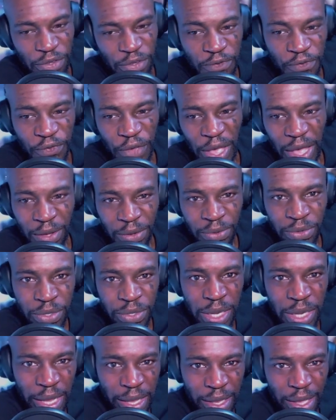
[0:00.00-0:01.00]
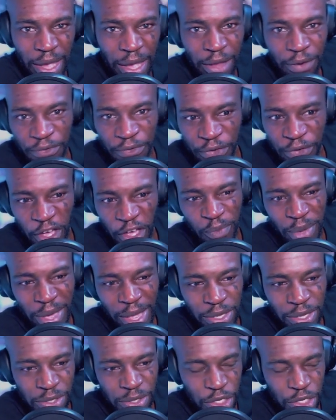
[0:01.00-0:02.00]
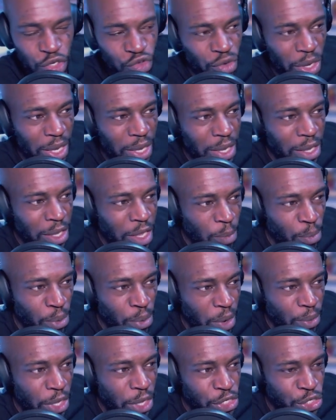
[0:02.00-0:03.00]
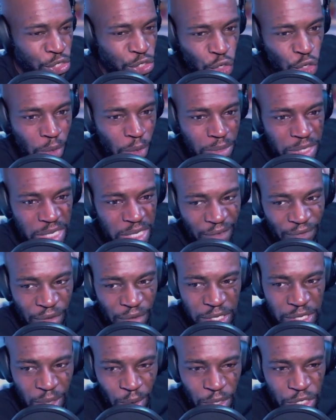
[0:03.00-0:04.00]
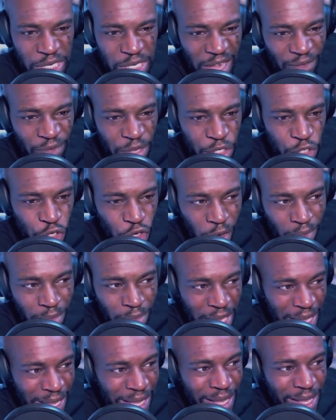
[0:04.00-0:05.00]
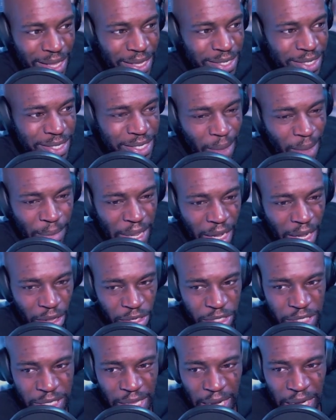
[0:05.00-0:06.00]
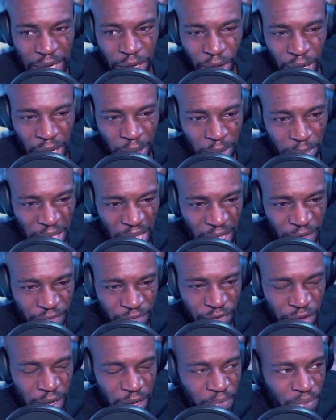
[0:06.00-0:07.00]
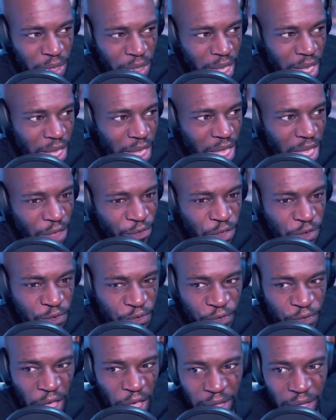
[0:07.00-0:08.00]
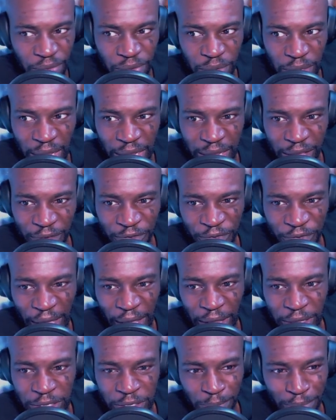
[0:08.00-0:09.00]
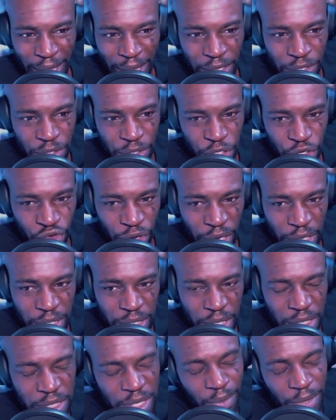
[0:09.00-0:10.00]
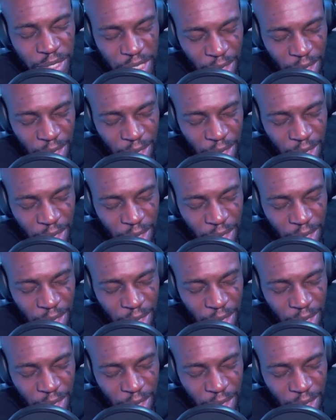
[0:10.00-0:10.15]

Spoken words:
you found like I don't know £5 on the street, you could probably somewhat safely assume somebody lost it and they're not coming back for it. If you found like £1,000 on the streets, somebody's